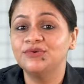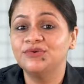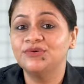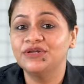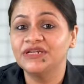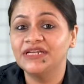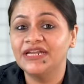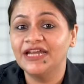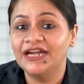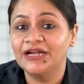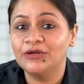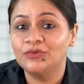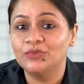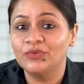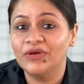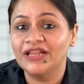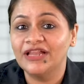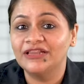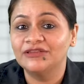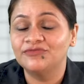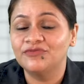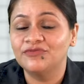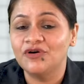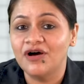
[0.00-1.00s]
to create
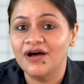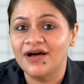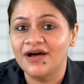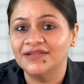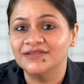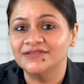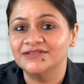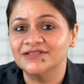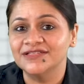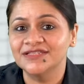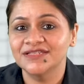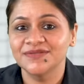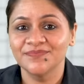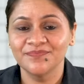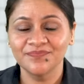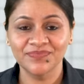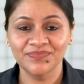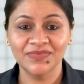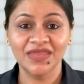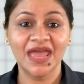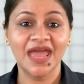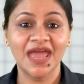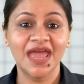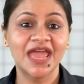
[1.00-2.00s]
wealth for others.
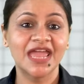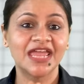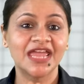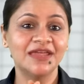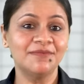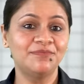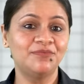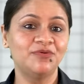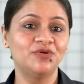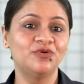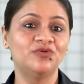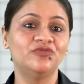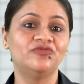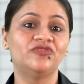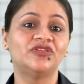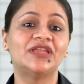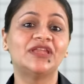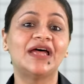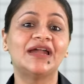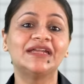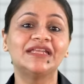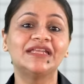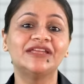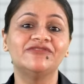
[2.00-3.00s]
He proved
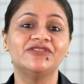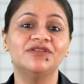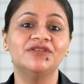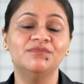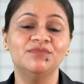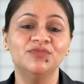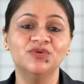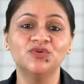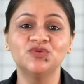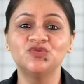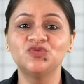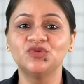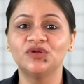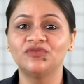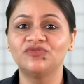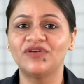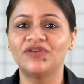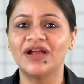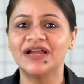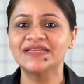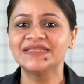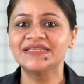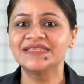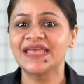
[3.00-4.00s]
that even mutual
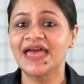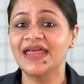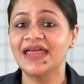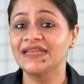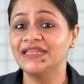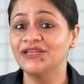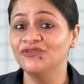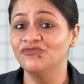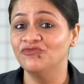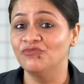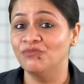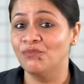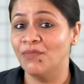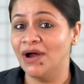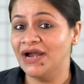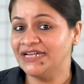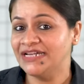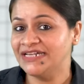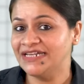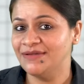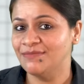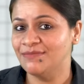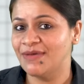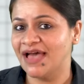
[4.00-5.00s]
funds can give
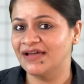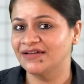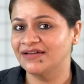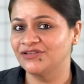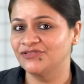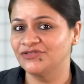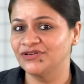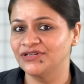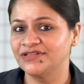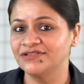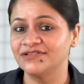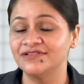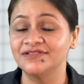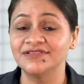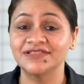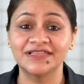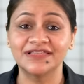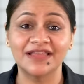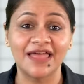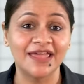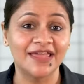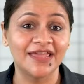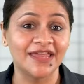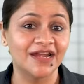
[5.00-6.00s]
multi-bagger
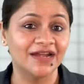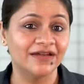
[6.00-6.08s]
returns like